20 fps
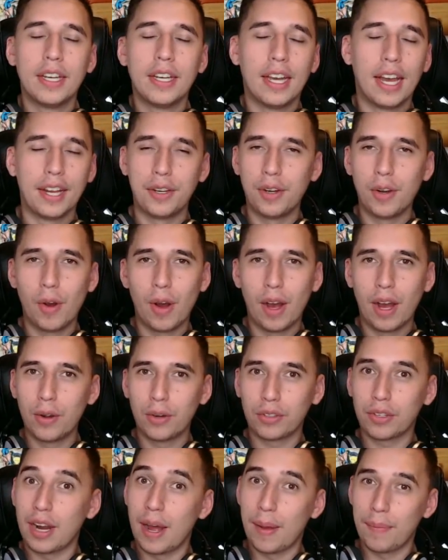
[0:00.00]
And you know how
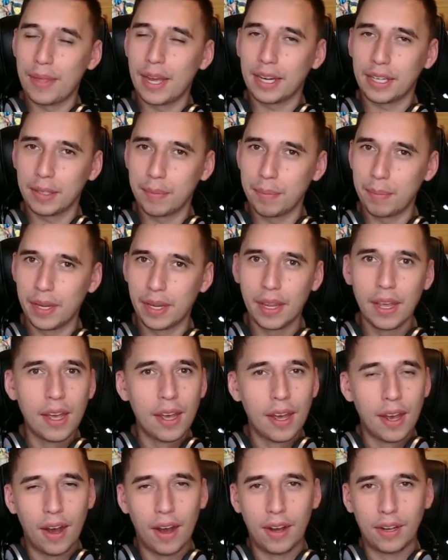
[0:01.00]
crap that can be
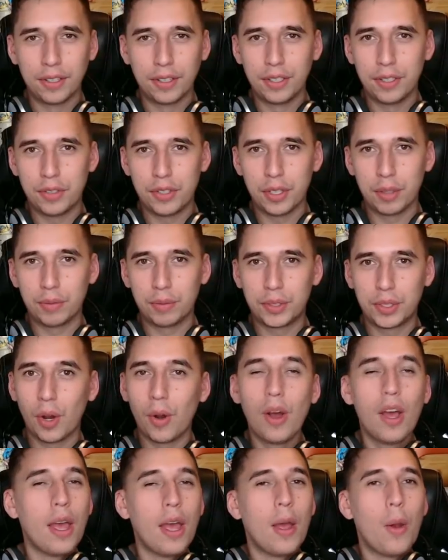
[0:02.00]
on YouTube. So
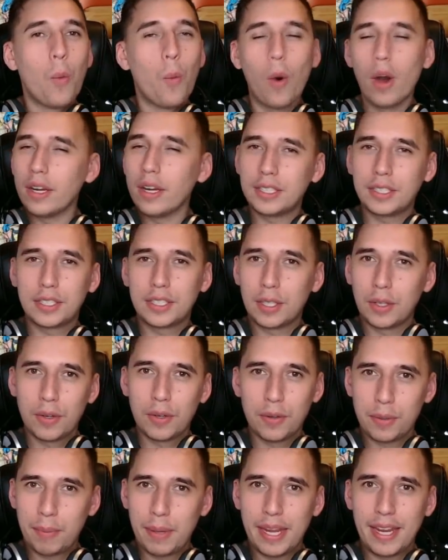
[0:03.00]
what it's
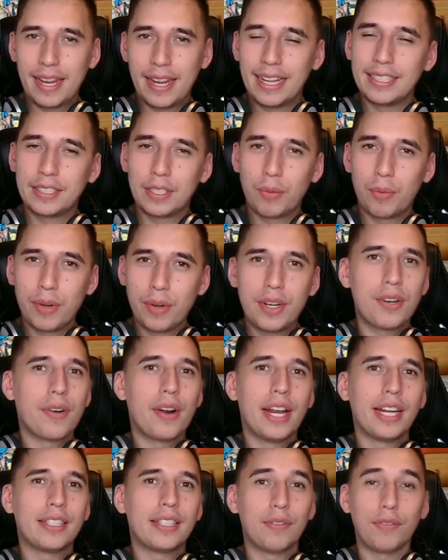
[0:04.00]
going to be is a
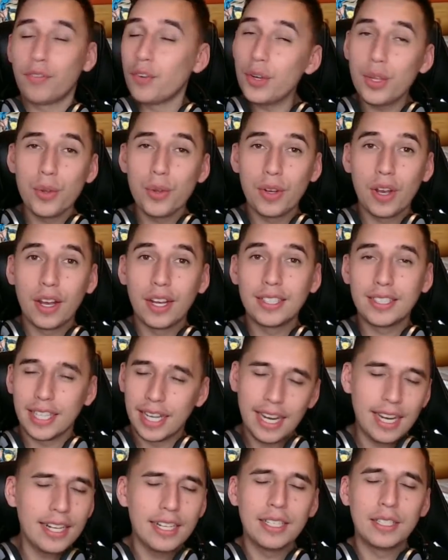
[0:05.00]
redirect for you guys
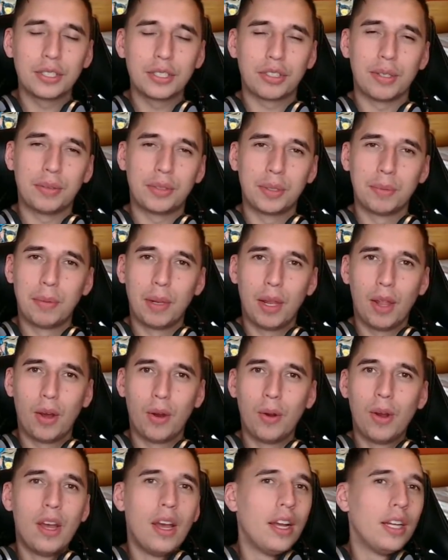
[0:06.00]
in the description
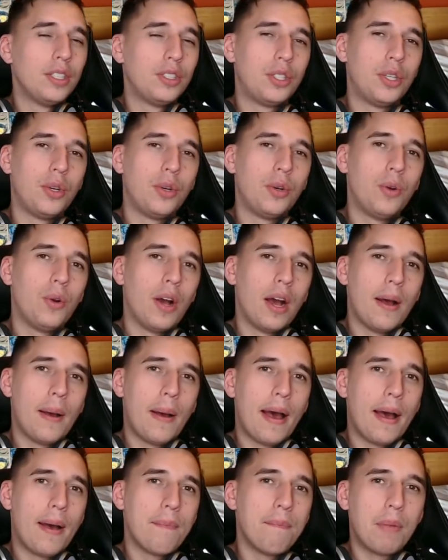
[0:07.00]
below to
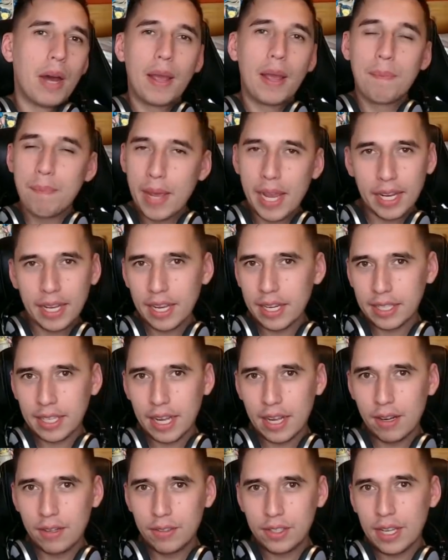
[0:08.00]
my Mega
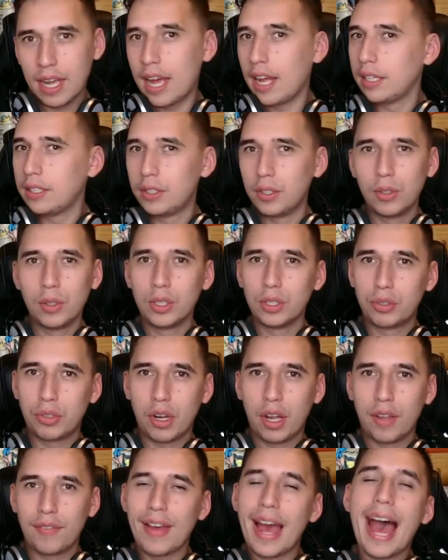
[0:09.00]
account and Google
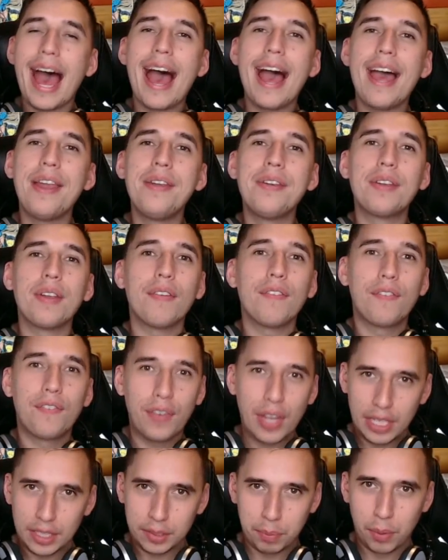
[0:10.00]
Drive and
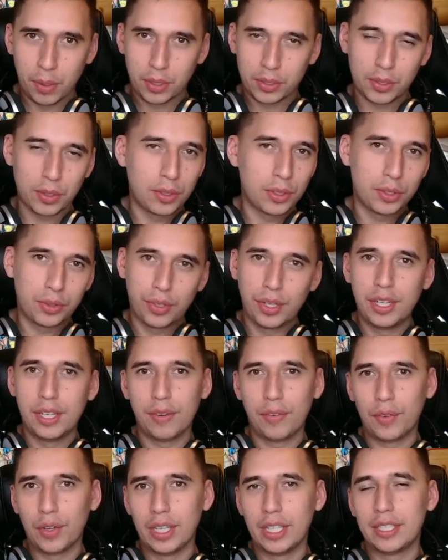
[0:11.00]
Facebook. So there's 3
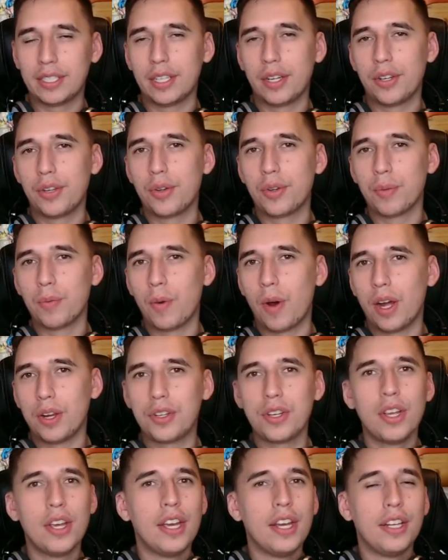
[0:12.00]
different links there you can
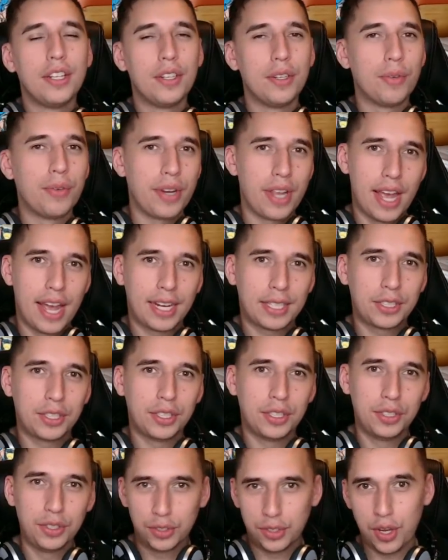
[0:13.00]
watch the
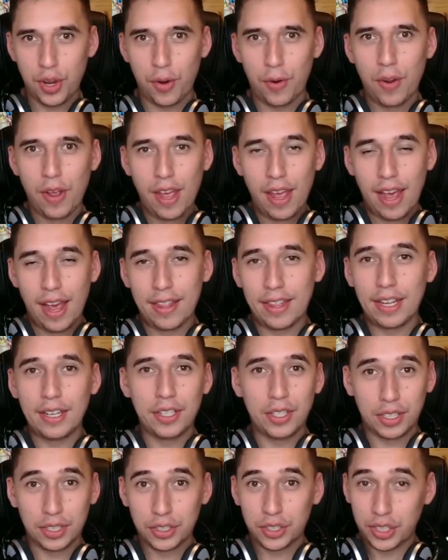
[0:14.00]
reaction to. And then
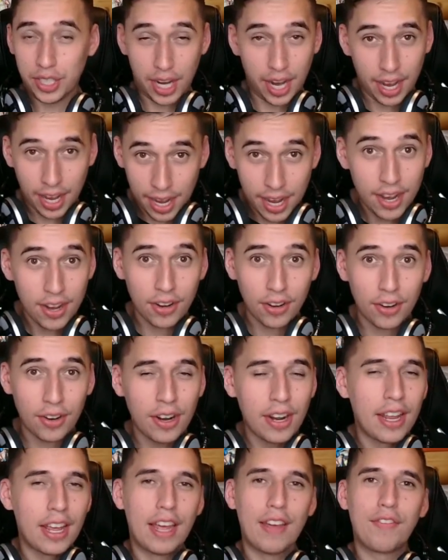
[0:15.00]
you can stay
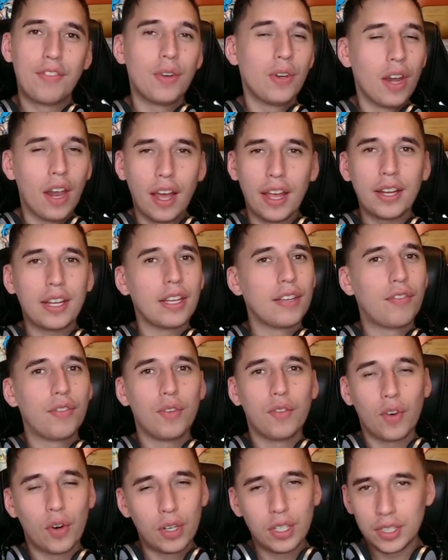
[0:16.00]
here if you like, if
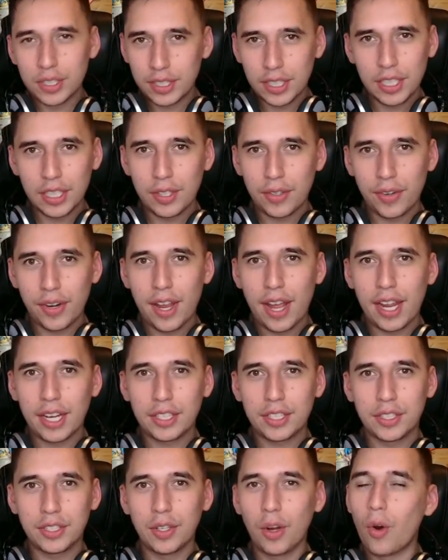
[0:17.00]
you've already seen the
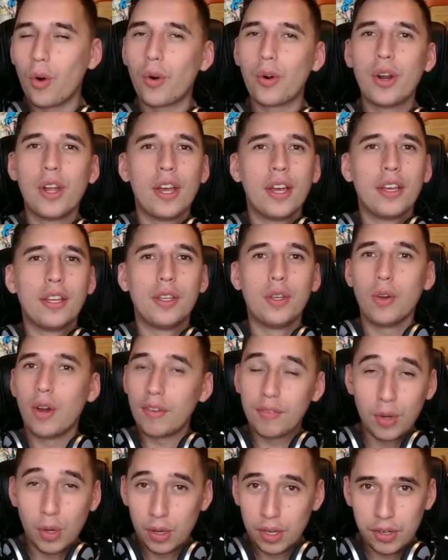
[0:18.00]
reaction or you
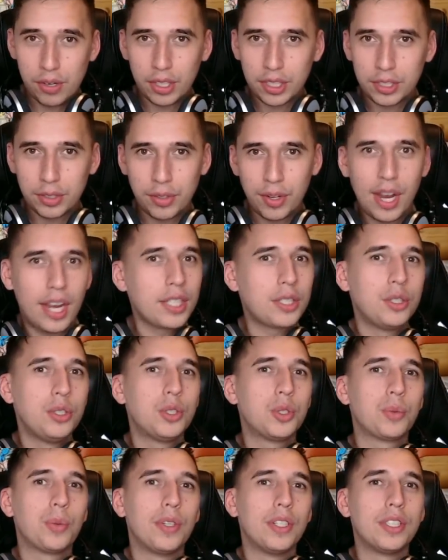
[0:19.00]
have no interest in the reaction, you
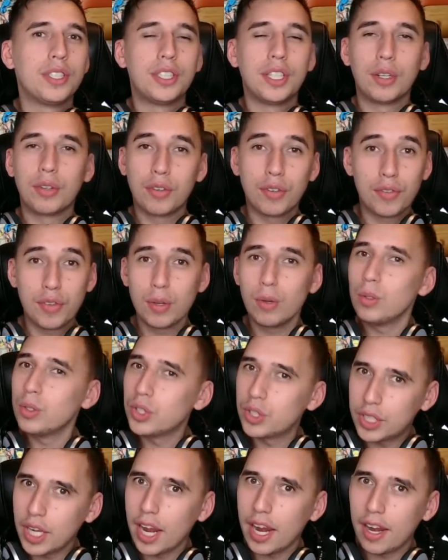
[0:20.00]
just want to see a review,
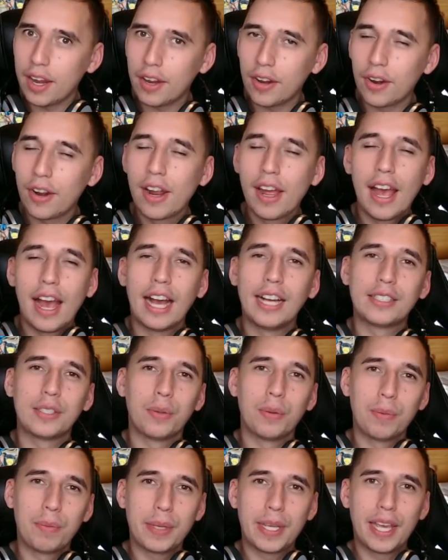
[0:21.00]
stay here as I
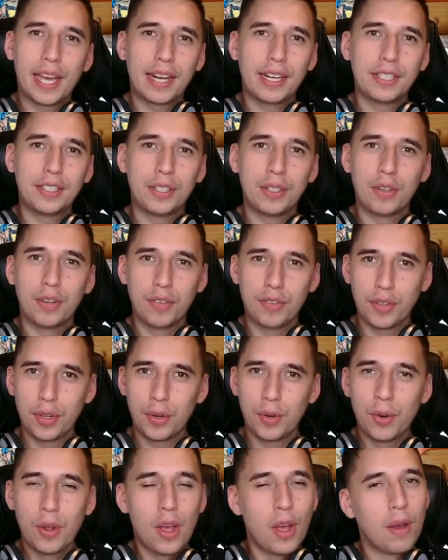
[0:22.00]
will be getting to the
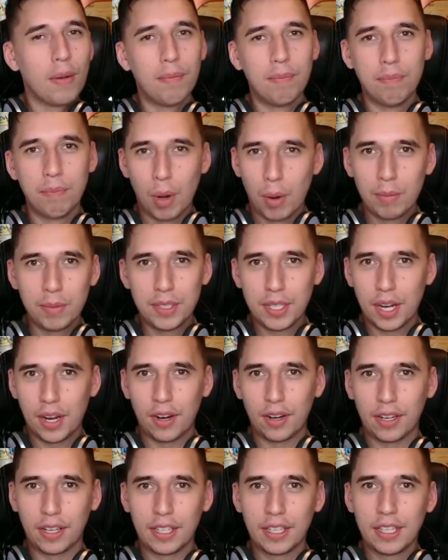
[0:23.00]
review
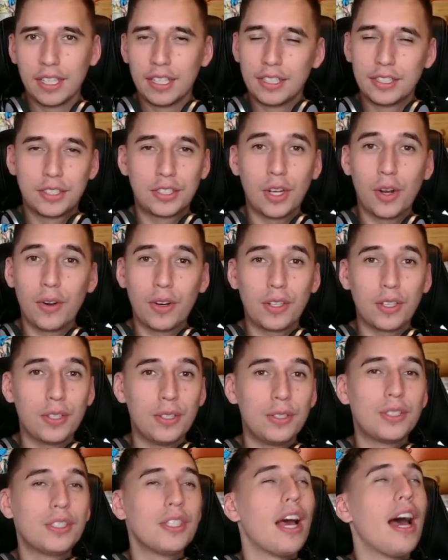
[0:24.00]
momentarily. So
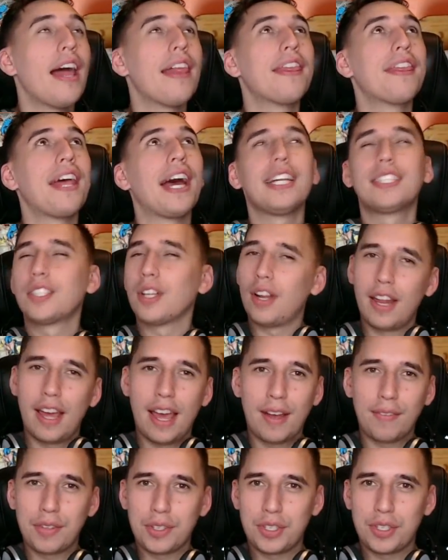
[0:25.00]
dudes, that's all I
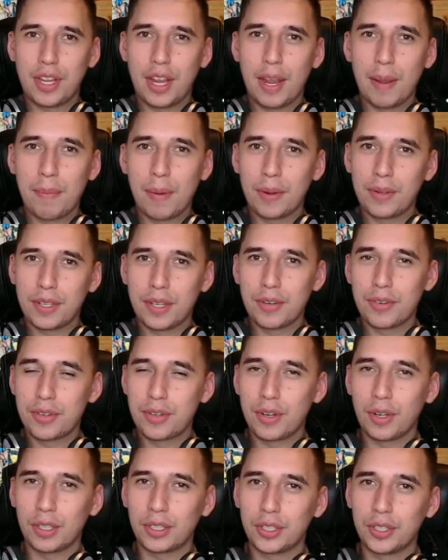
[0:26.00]
have to say about the
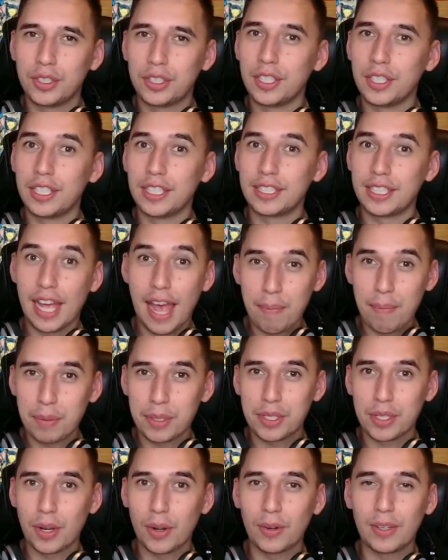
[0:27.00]
introduction to this
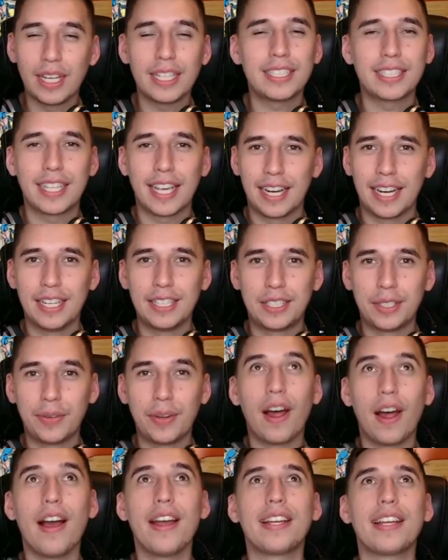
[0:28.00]
episode. Let's get into
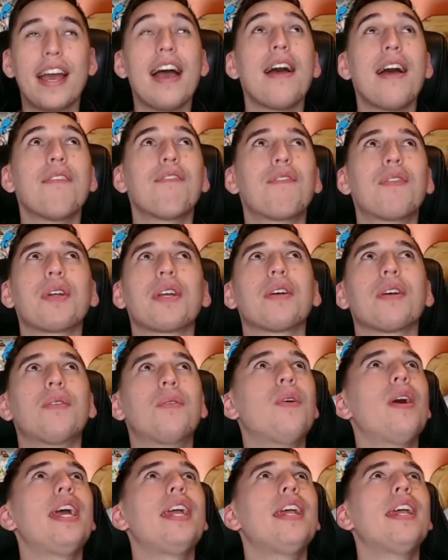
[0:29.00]
it. I can't freaking
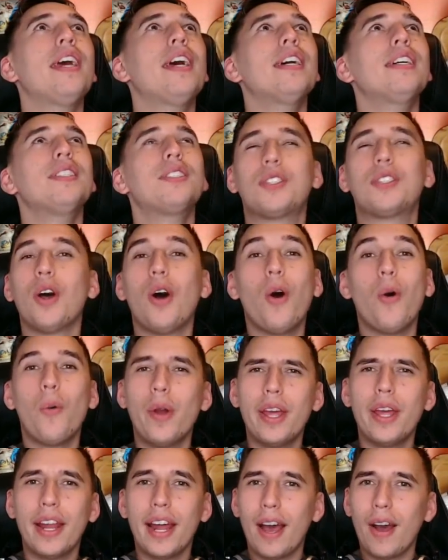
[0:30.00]
wait. So
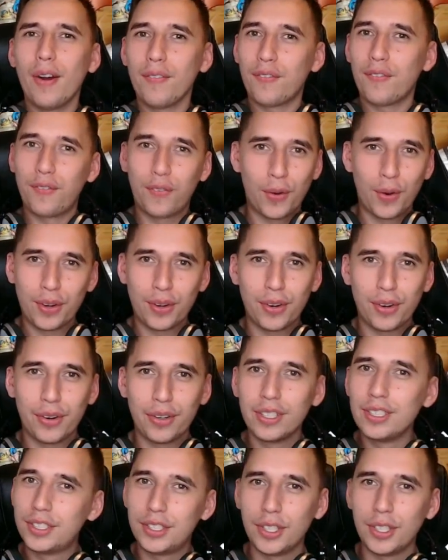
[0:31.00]
without further
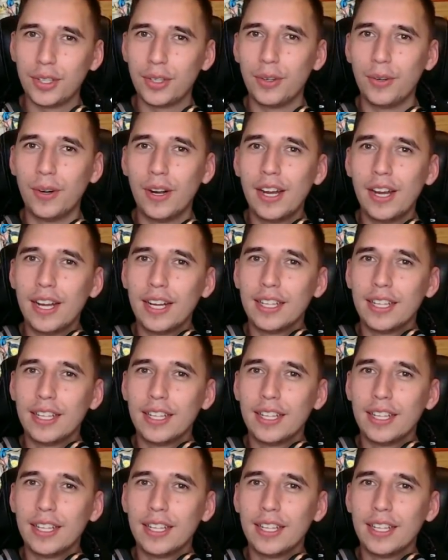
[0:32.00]
ado,